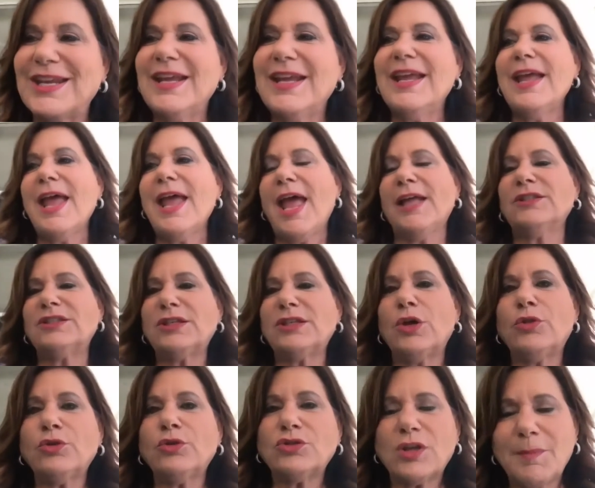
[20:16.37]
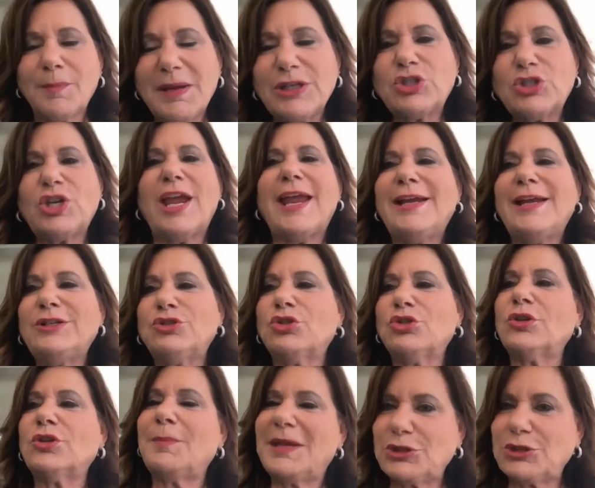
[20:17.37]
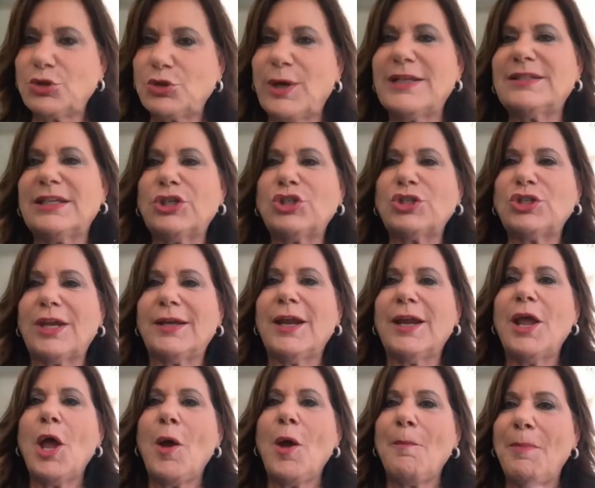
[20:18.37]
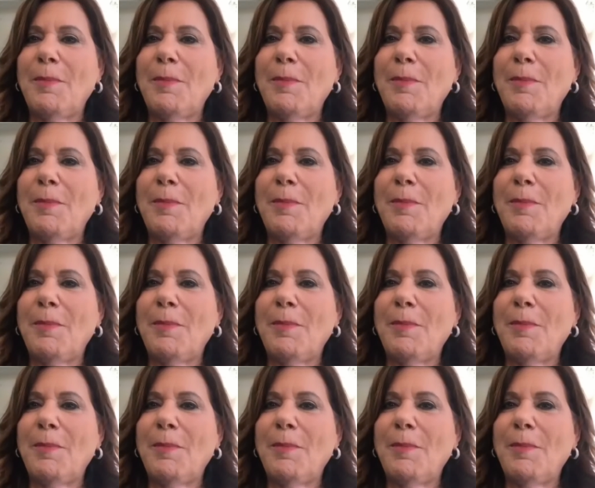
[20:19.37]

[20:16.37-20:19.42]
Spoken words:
And so there's going to be a change. There's going to be a transition.